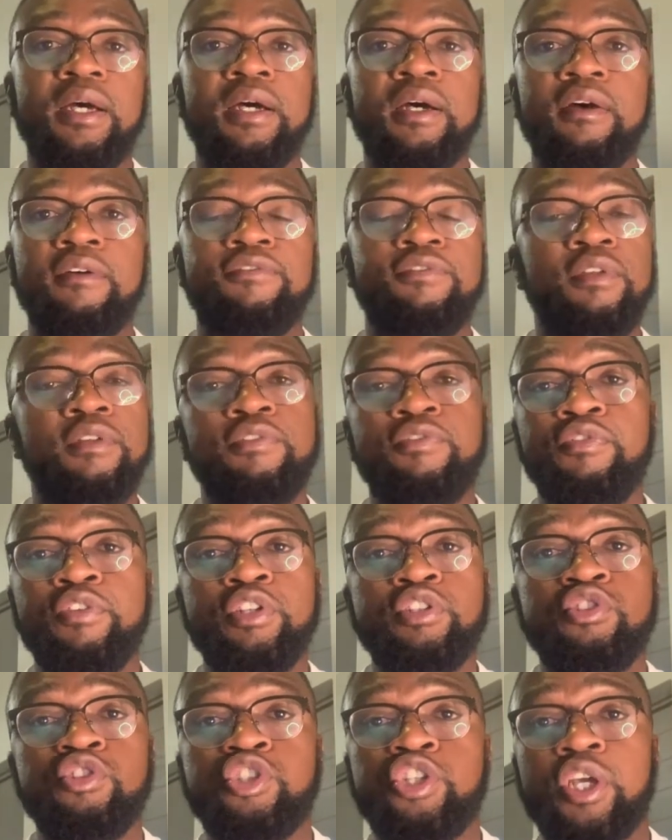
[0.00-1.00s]
Feel free
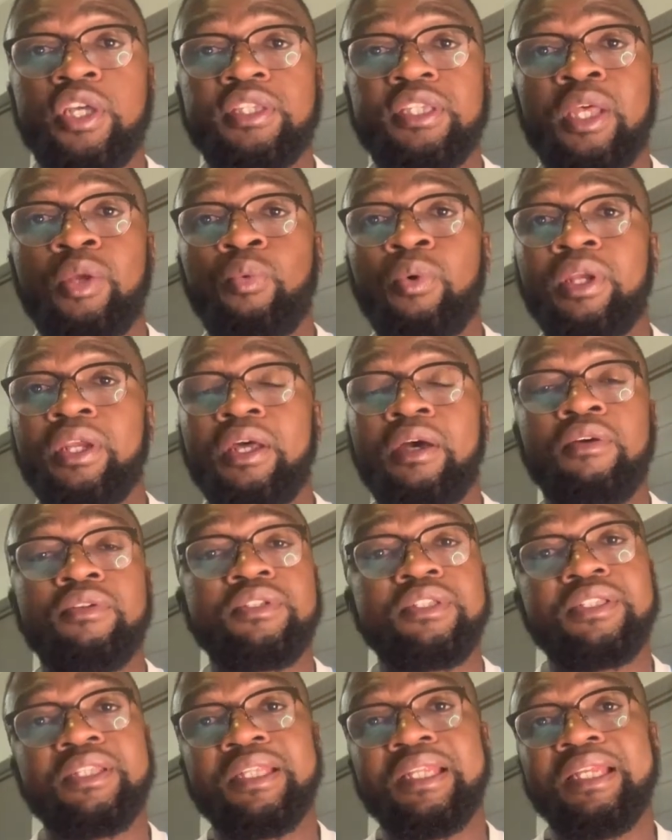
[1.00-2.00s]
to check that one out.
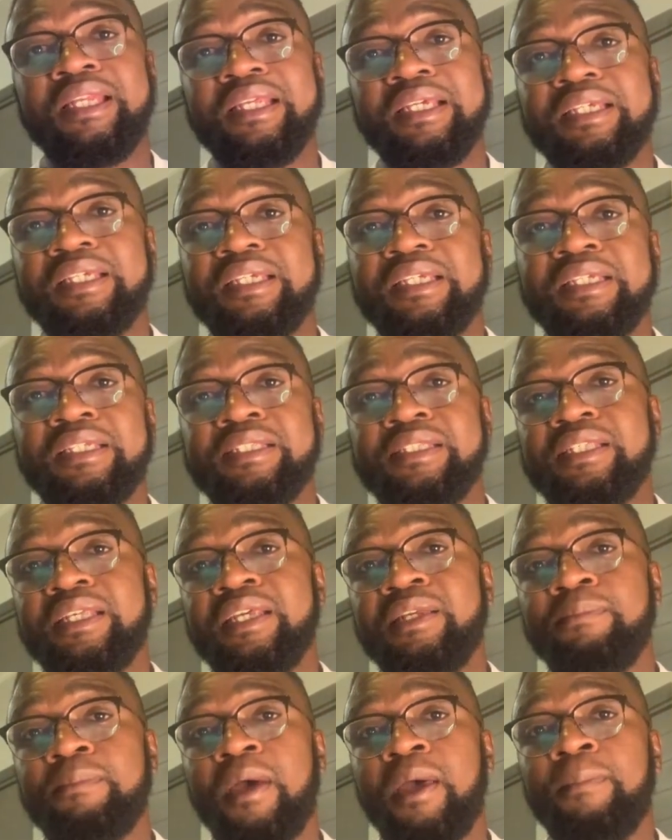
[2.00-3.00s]
The link is
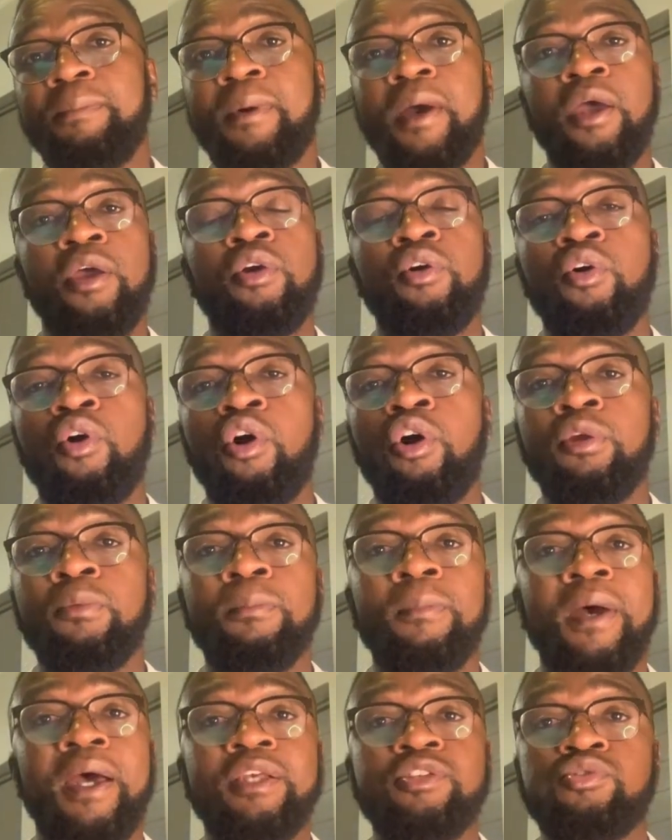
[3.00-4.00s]
in my bio on
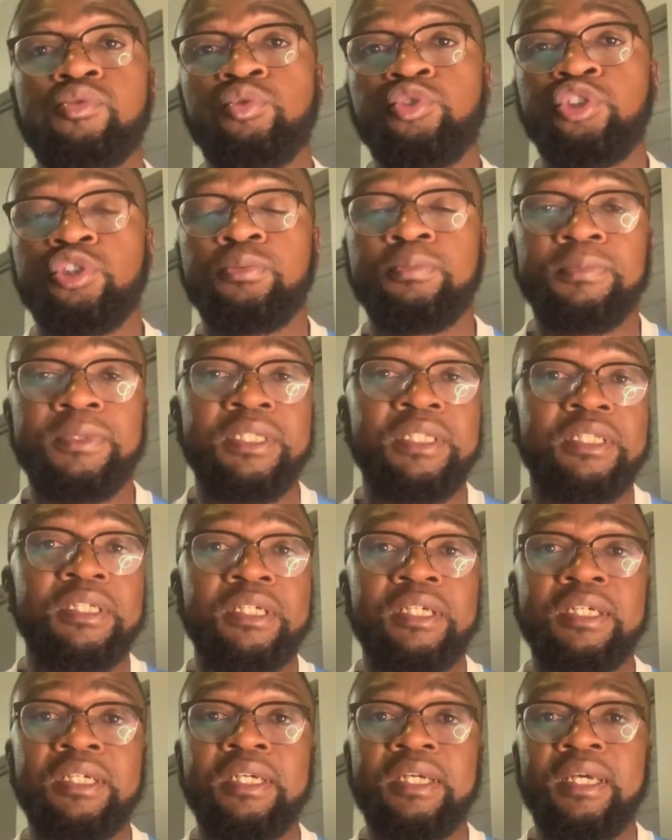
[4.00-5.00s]
my social
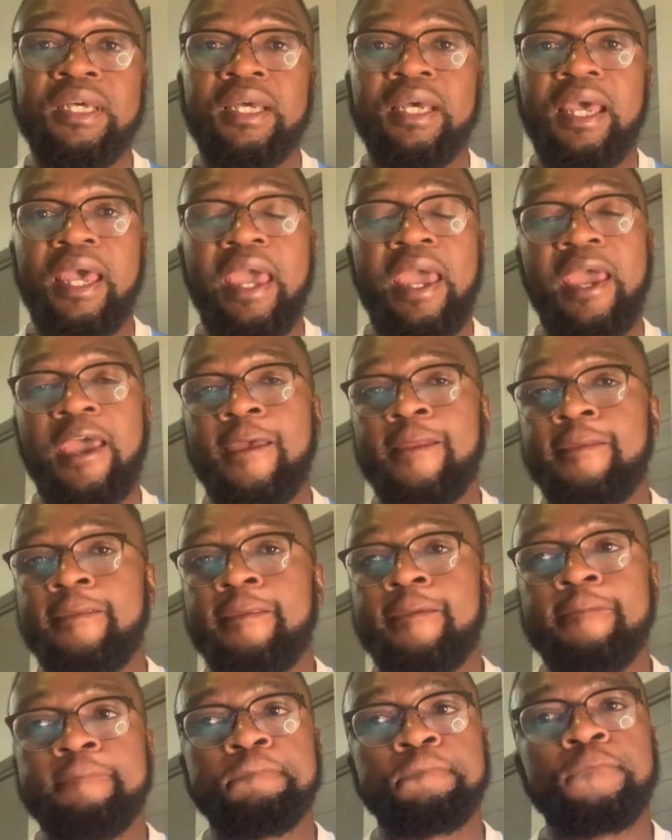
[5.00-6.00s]
media. And
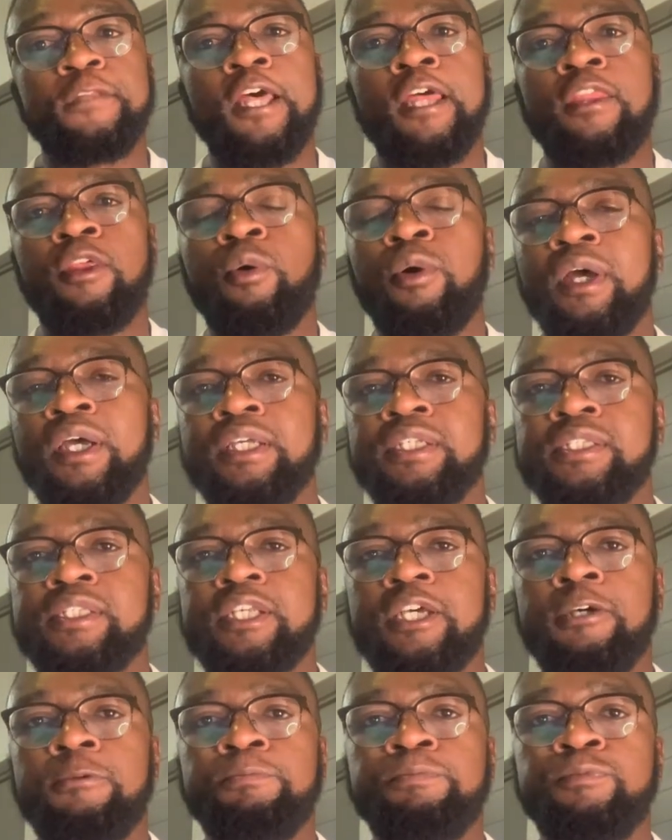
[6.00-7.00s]
otherwise,
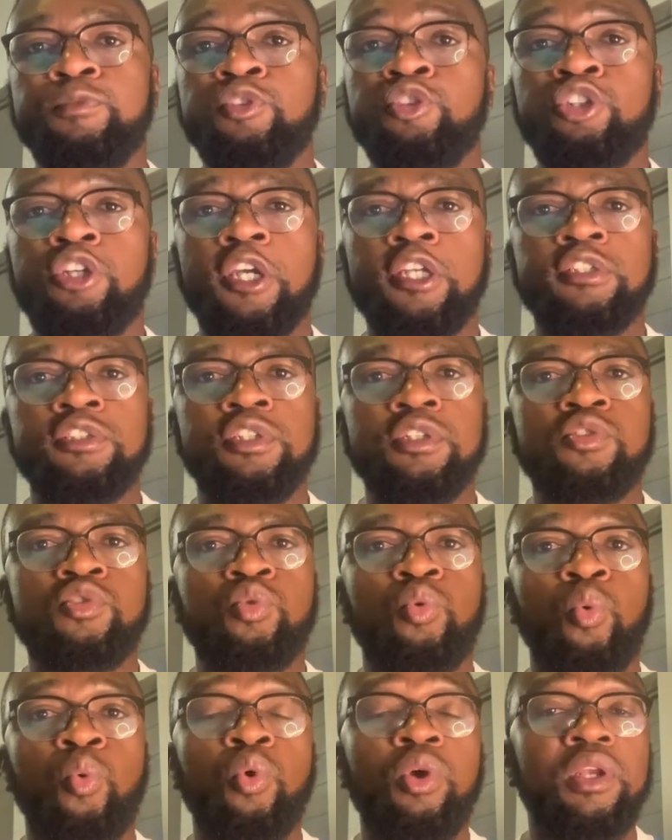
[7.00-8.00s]
you can just
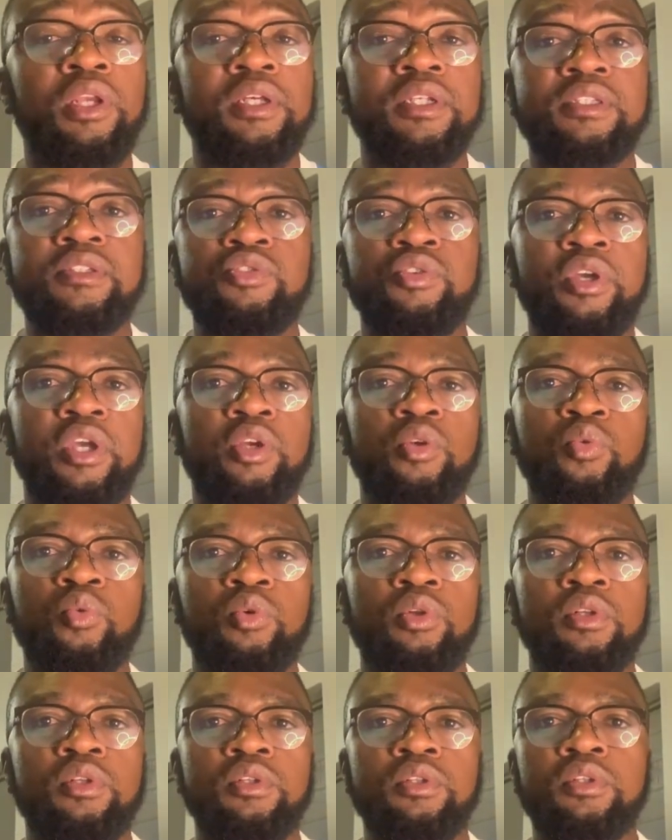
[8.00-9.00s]
Google it. You can
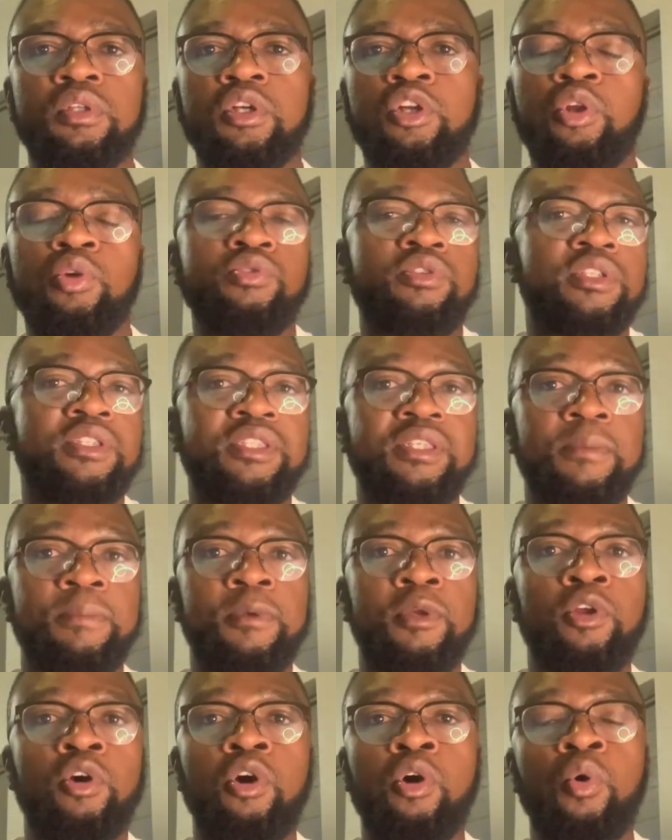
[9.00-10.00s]
Google the closest
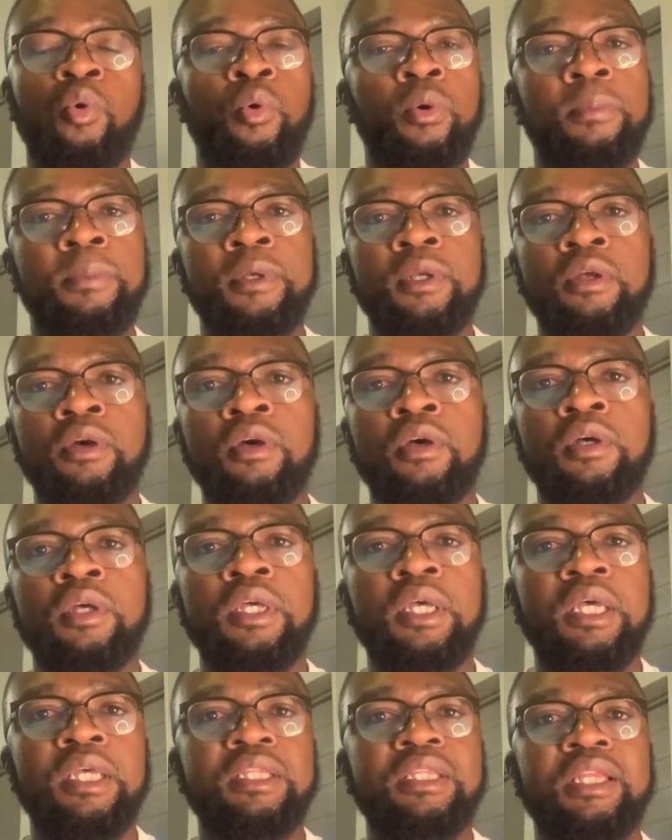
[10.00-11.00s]
seminar or webinar
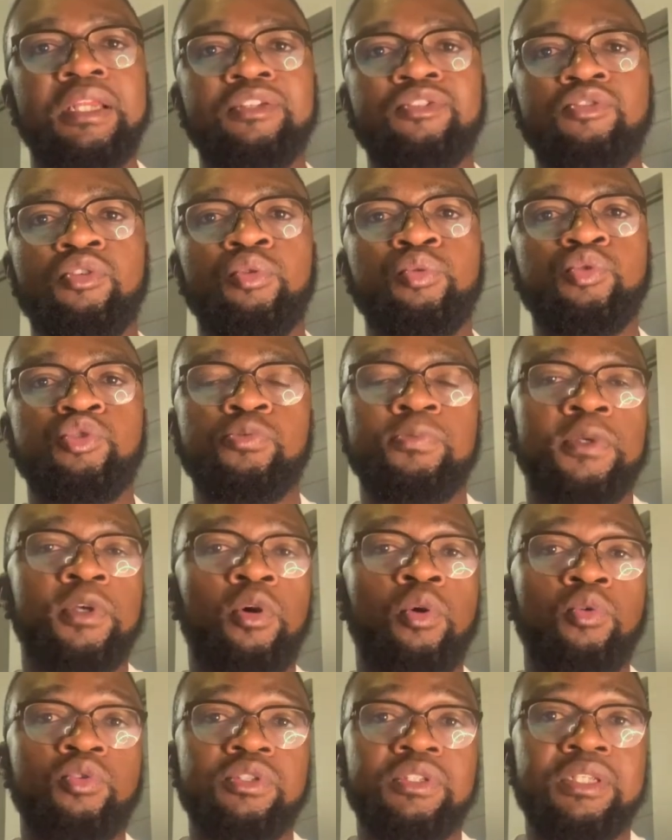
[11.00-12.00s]
that is going to be
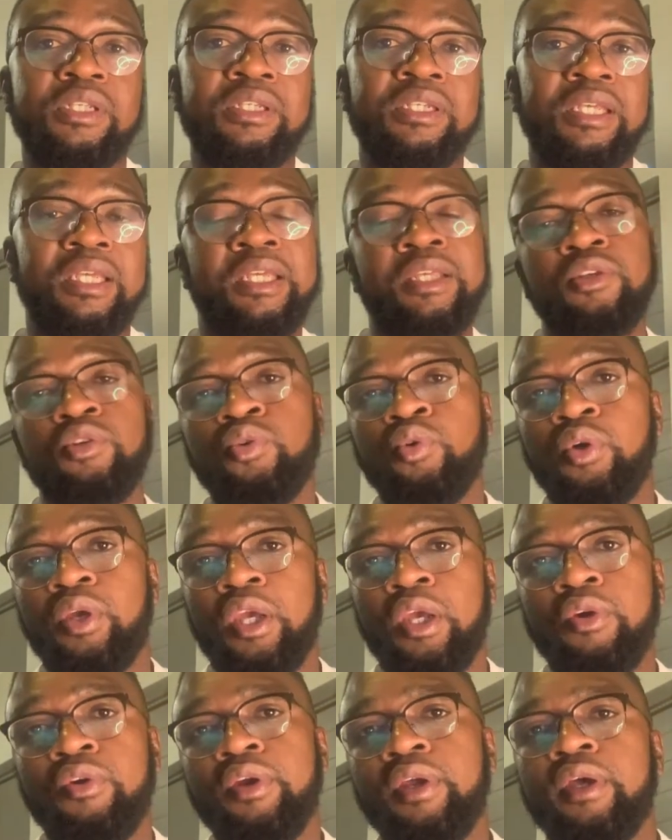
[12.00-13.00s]
hosted in your
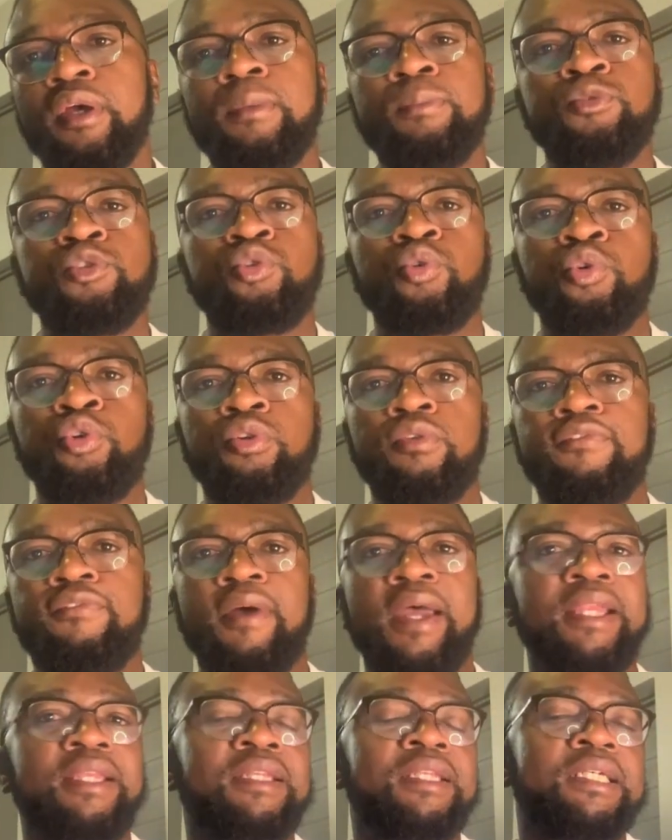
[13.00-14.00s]
area. I'm sure you'll
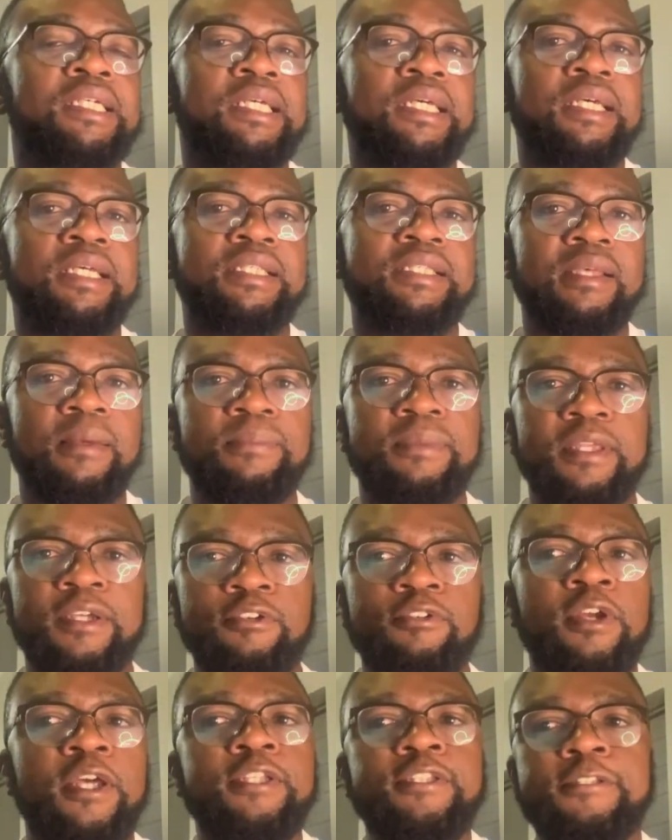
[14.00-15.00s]
find something,
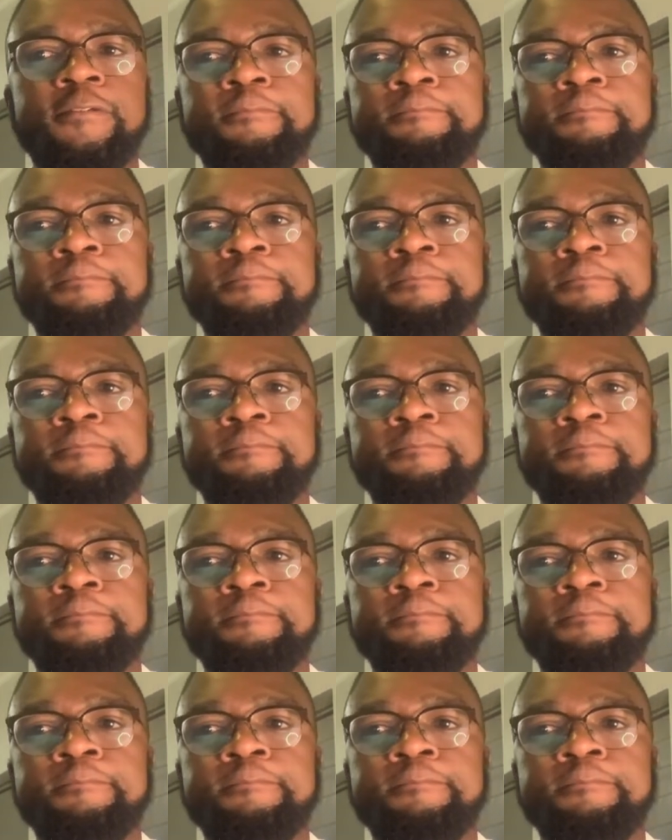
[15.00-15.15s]
right?